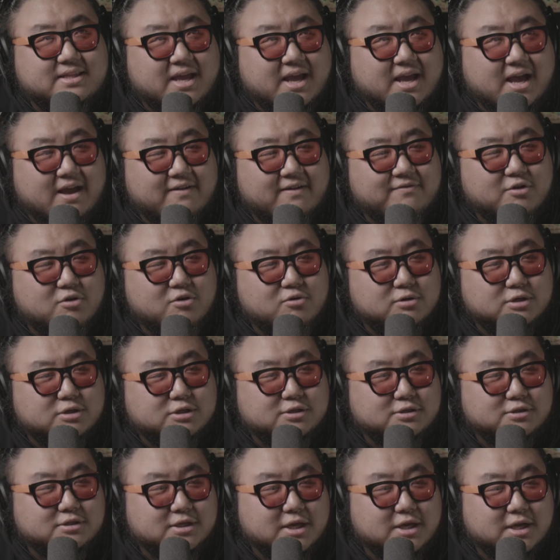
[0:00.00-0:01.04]
that they have the
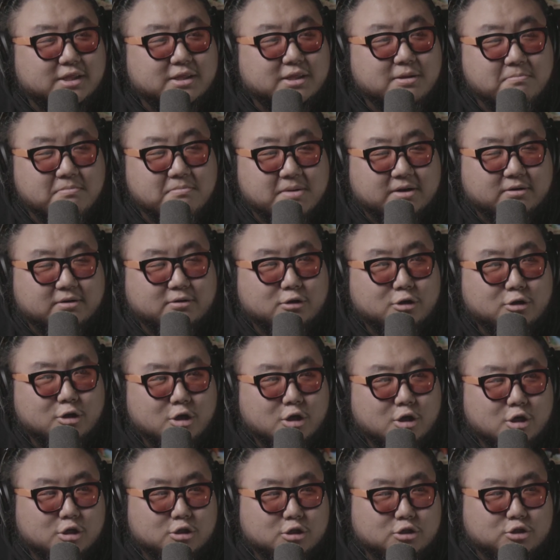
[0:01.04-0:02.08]
crystals in the middle
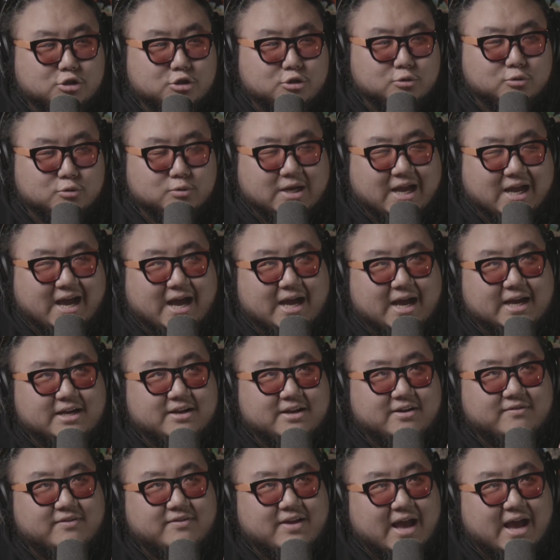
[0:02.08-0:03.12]
to
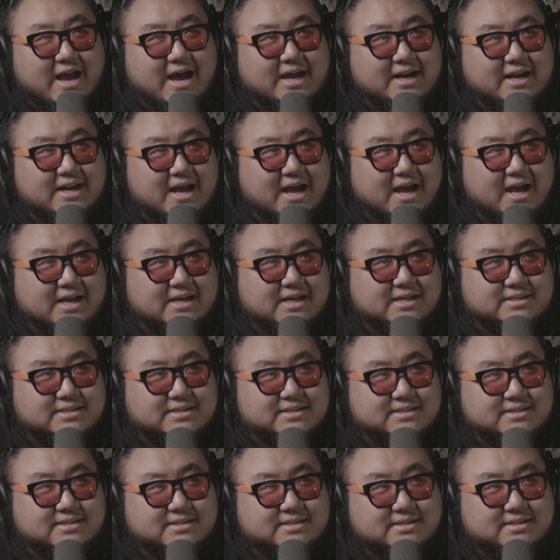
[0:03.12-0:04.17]
kind of add
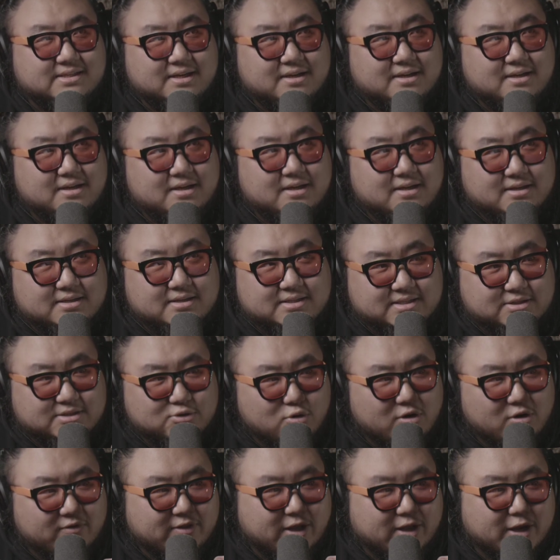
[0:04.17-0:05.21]
as
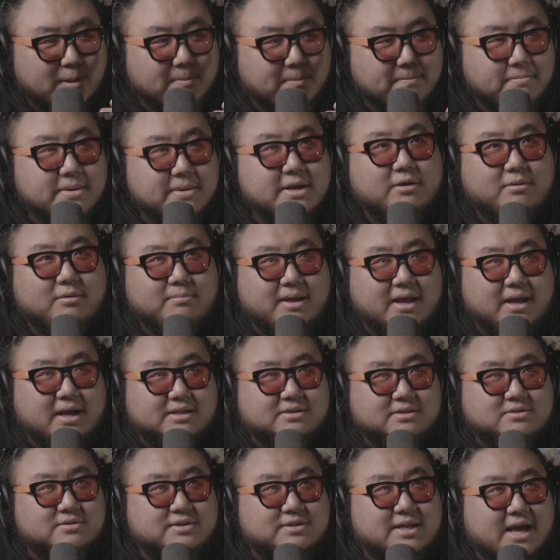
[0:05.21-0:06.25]
sort of like a
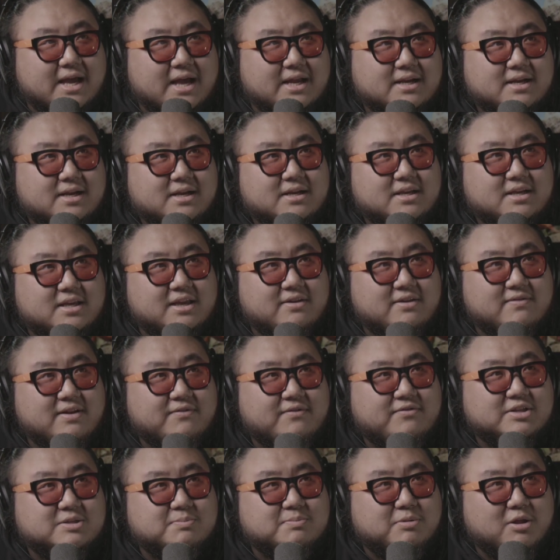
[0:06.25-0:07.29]
middleman, so that even
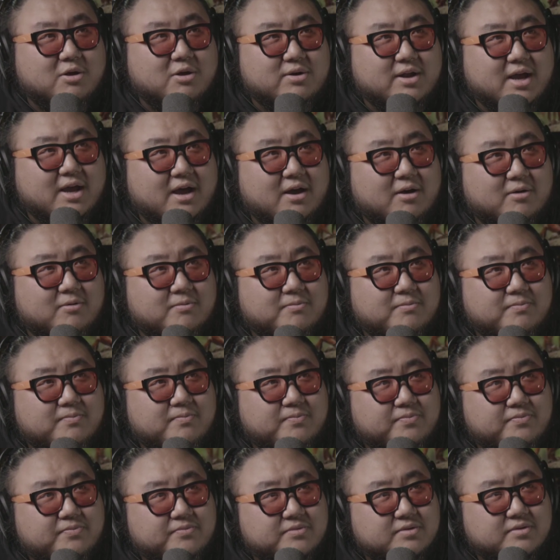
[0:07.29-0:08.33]
if it's blown out,
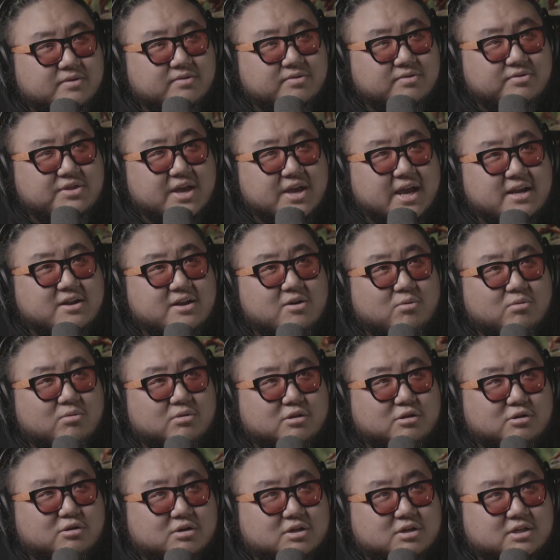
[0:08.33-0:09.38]
they
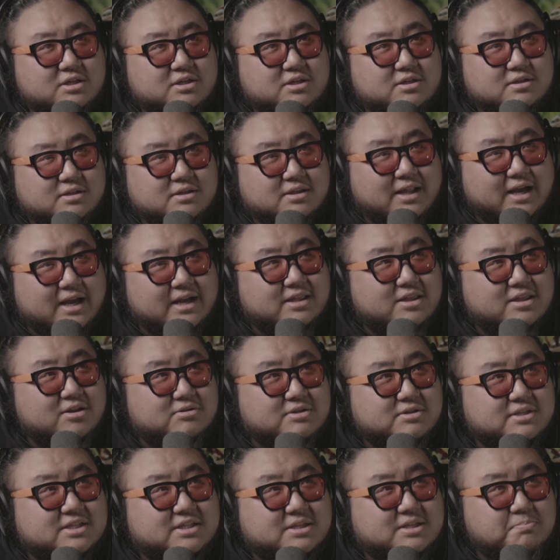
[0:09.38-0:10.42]
don't look like
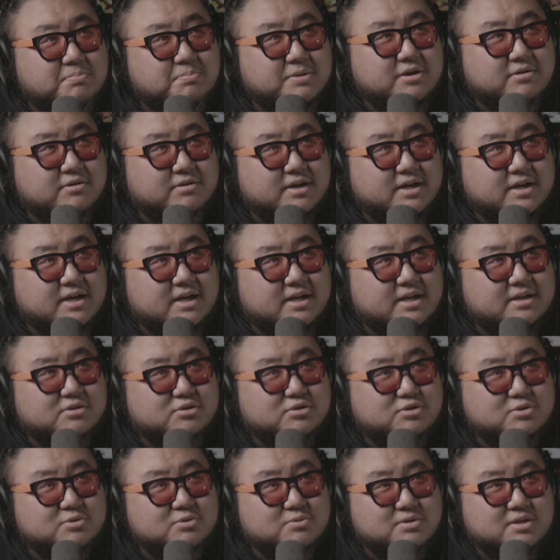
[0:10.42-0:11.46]
they're disappearing
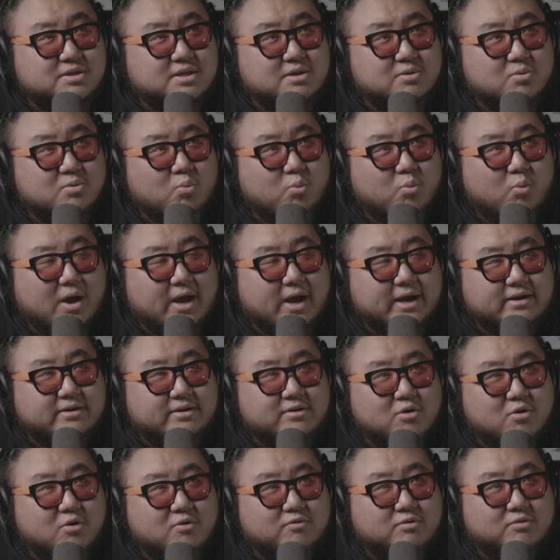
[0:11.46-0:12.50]
into the
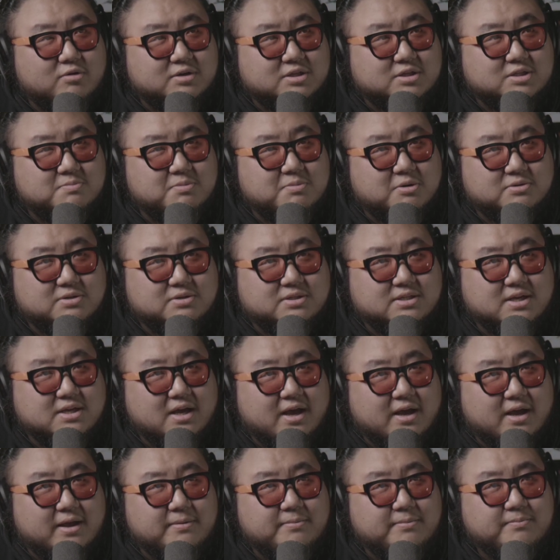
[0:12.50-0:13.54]
white overexposed
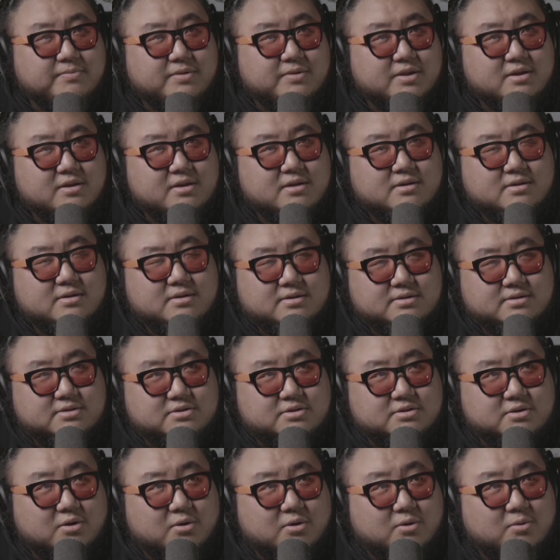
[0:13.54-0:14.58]
sky.
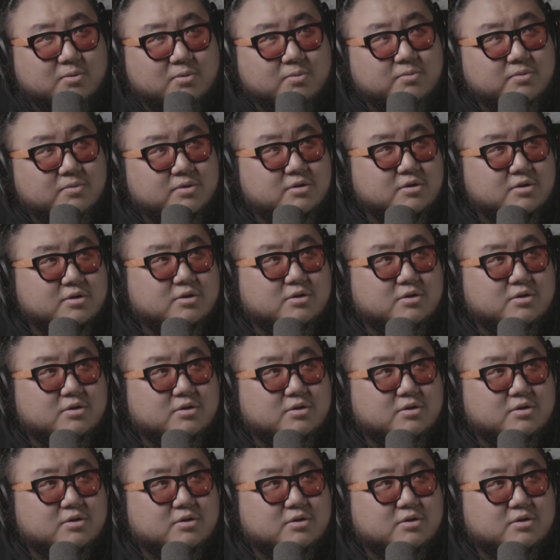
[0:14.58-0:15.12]
So